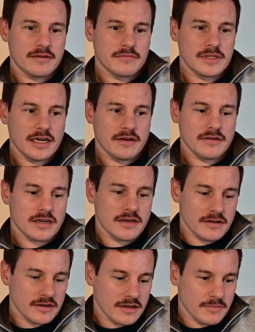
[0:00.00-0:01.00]
down like
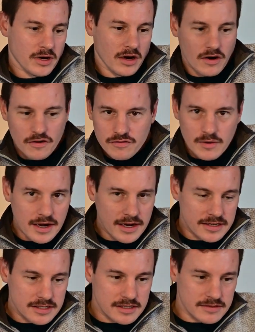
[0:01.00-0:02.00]
a pathway,
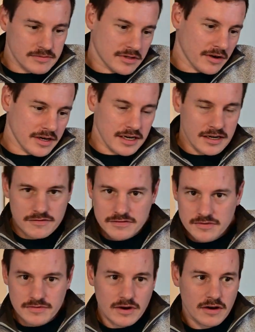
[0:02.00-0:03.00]
it's going left
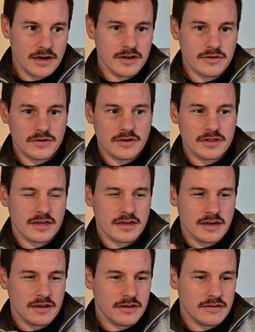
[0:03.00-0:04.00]
and right, or
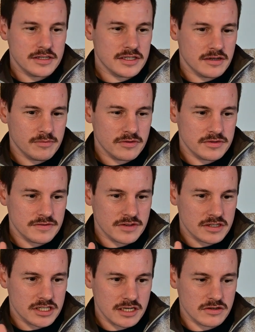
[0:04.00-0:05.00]
like examples, I've
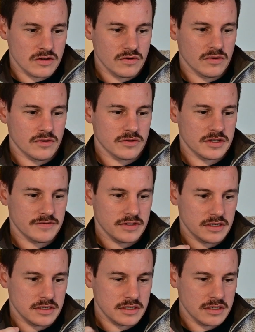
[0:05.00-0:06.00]
done Cheddar Gorge, I've
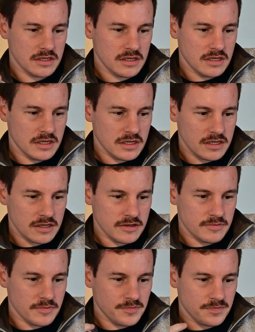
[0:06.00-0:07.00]
done
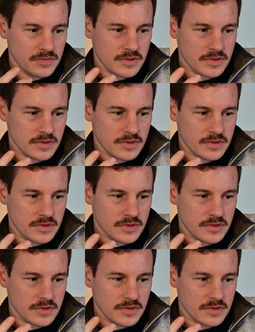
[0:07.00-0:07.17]
um,